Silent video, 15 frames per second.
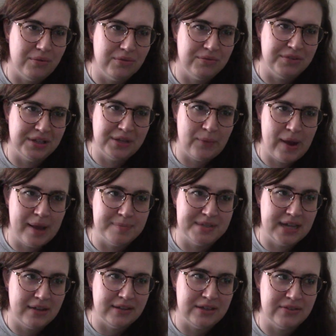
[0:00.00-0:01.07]
really why I'm
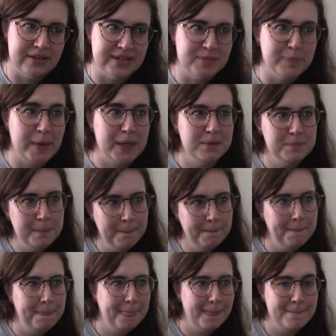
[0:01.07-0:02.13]
telling you this, but
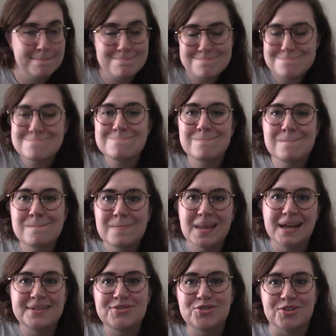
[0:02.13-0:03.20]

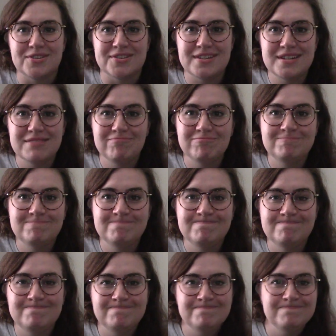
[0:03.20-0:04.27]
it's just,
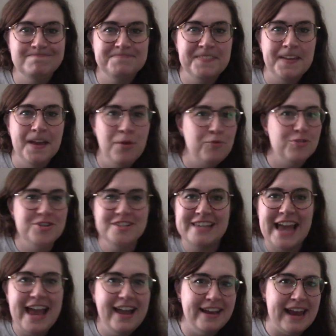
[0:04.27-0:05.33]
we're just
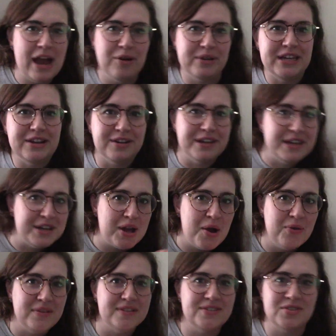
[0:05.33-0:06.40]
hanging out here, you
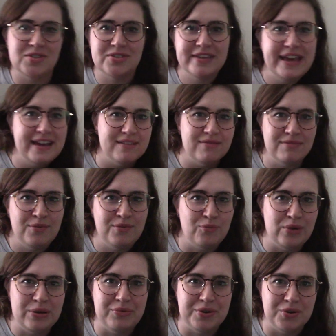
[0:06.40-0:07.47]
know? This is just like
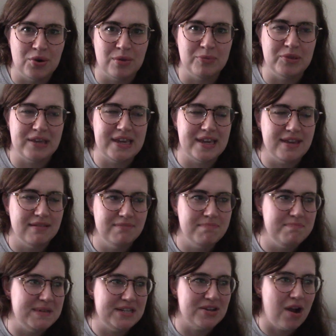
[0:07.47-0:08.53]
we would normally
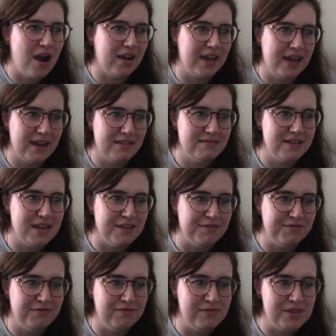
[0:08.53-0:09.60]
be talking
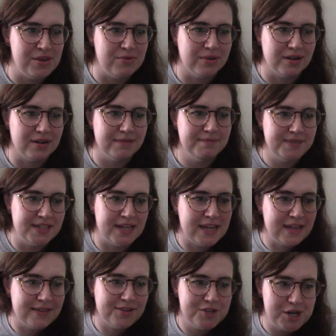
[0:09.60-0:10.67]
if you were sitting
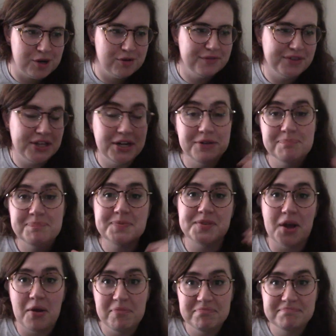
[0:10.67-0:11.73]
in the chair over there.
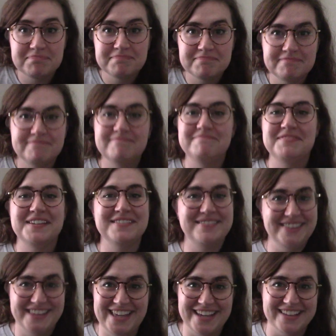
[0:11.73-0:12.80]
So
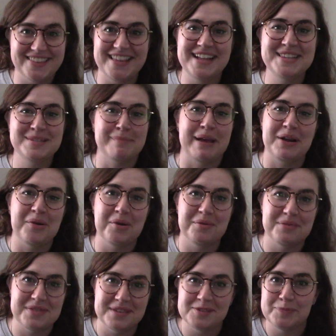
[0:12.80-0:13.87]
that's my goal
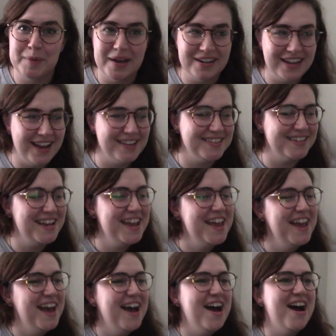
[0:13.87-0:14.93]
with this podcast.
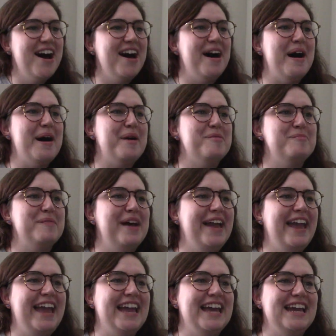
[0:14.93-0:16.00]

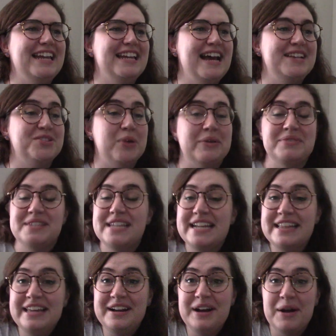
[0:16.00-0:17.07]
And so I was
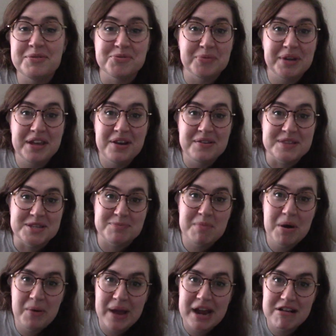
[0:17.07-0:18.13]
sitting there, I was working on this
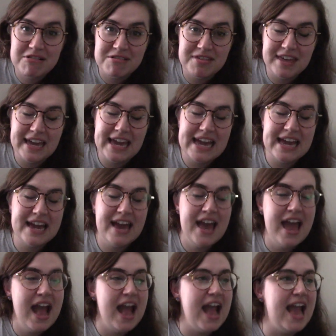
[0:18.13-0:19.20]
mohair thing,
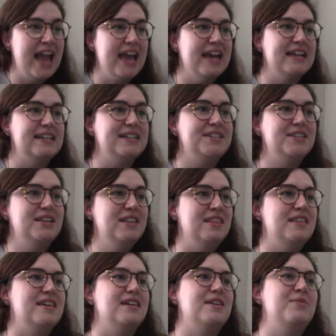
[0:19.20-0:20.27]
and
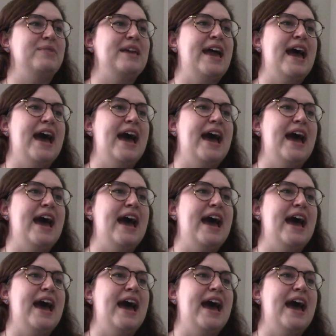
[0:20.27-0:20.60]
we